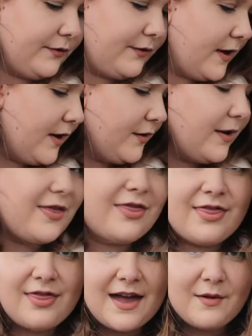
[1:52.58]
So
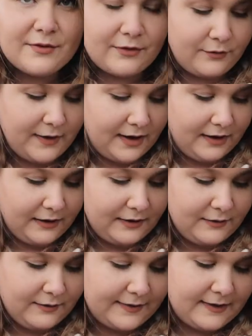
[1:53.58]
that was a failure.
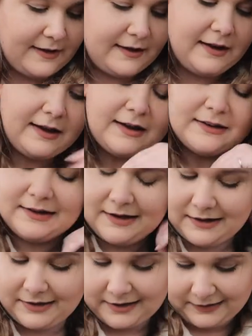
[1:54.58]
There was like hardly
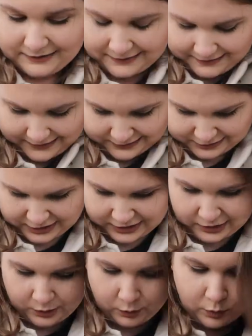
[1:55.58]
anything in there that I
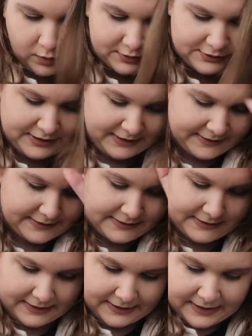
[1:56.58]
actually wanted.
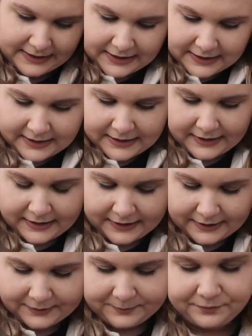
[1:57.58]

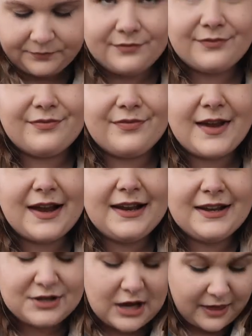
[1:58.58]
I
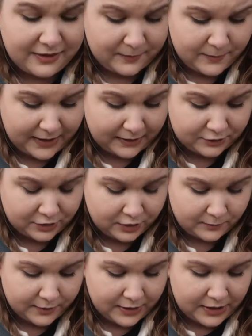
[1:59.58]
literally, I think, picked
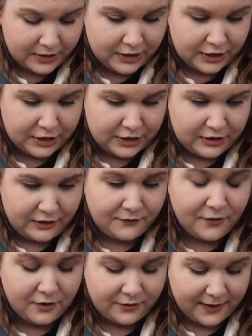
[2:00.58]
up
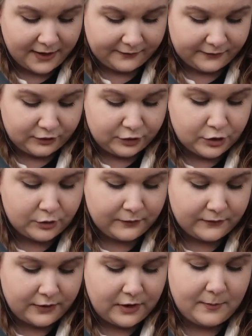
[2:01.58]
four things and two
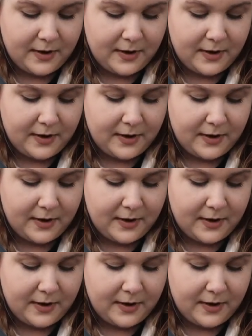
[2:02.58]
of them